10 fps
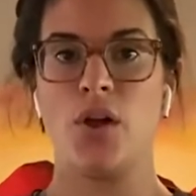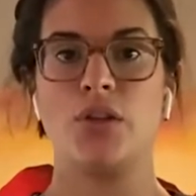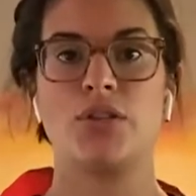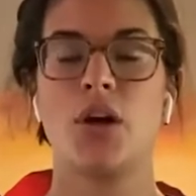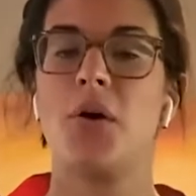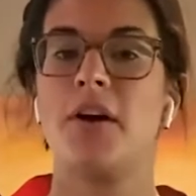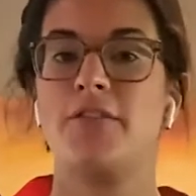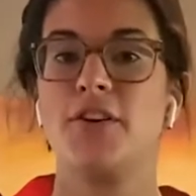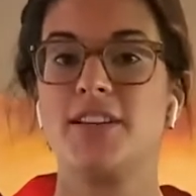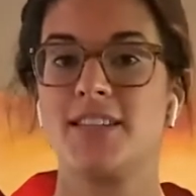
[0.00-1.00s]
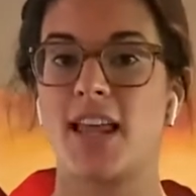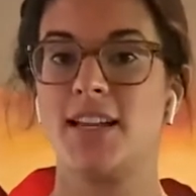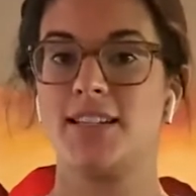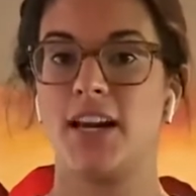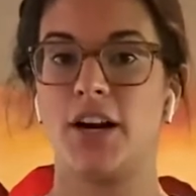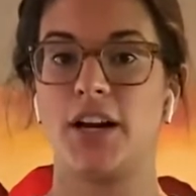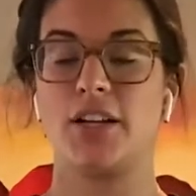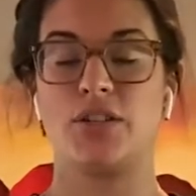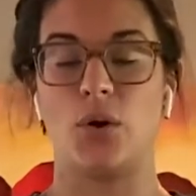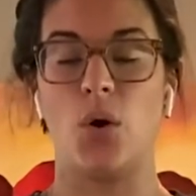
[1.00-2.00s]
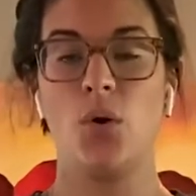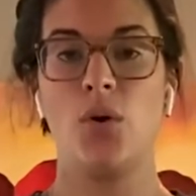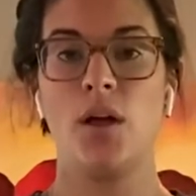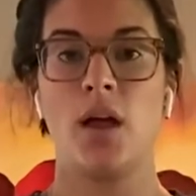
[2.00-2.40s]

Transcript: So if you're a sedentary adult,